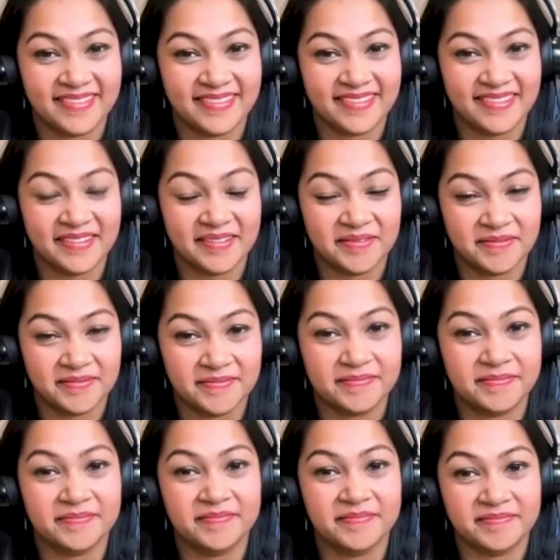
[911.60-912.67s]

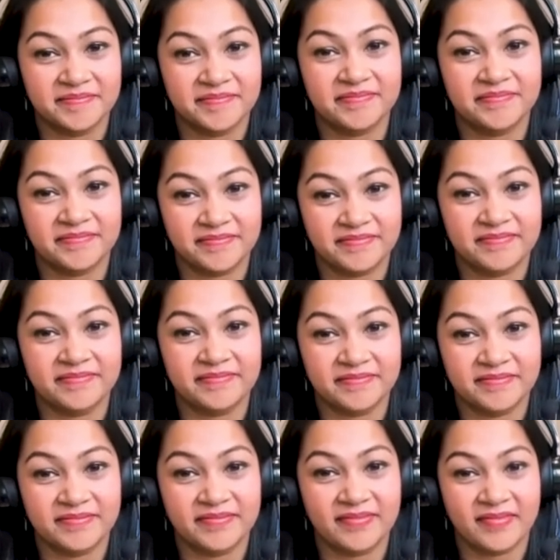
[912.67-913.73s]

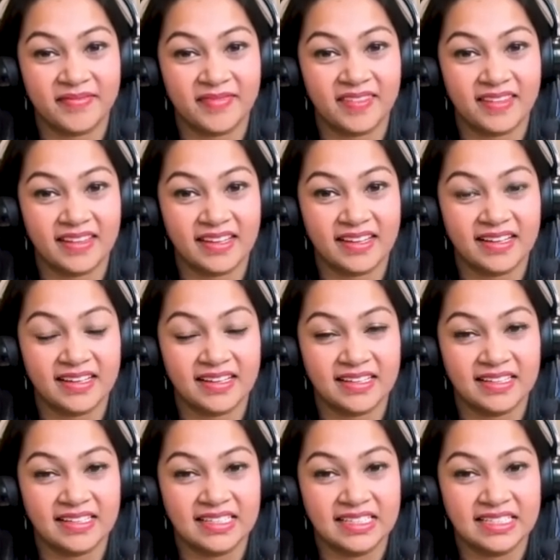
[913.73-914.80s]

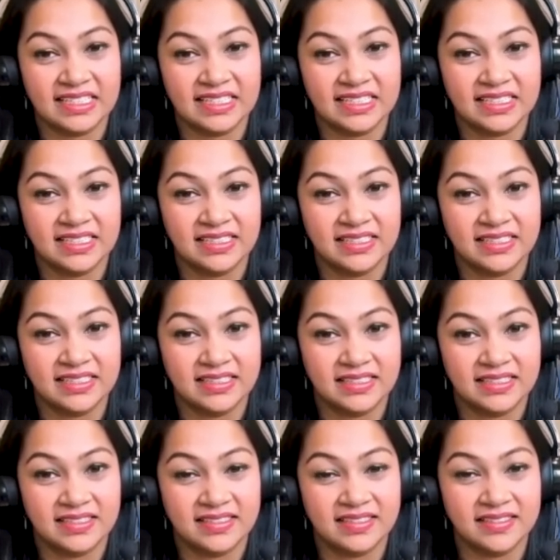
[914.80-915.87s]

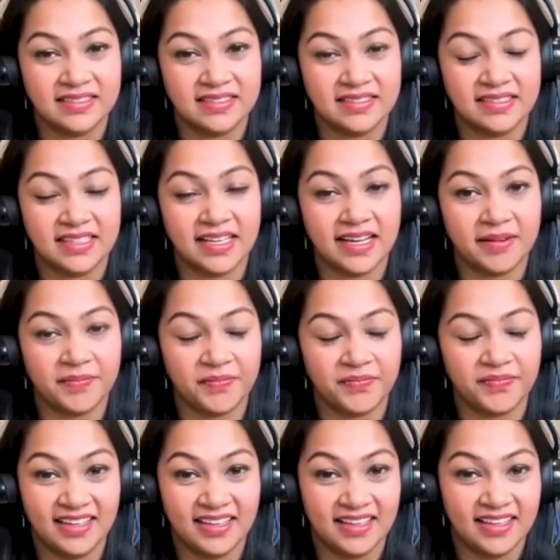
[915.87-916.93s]

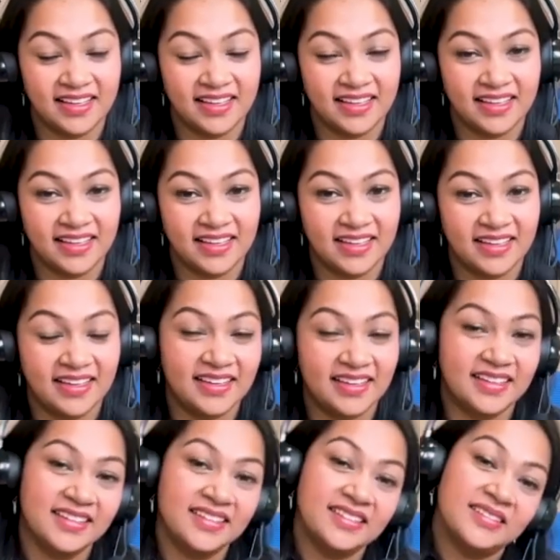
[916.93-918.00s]
This person isn't speaking.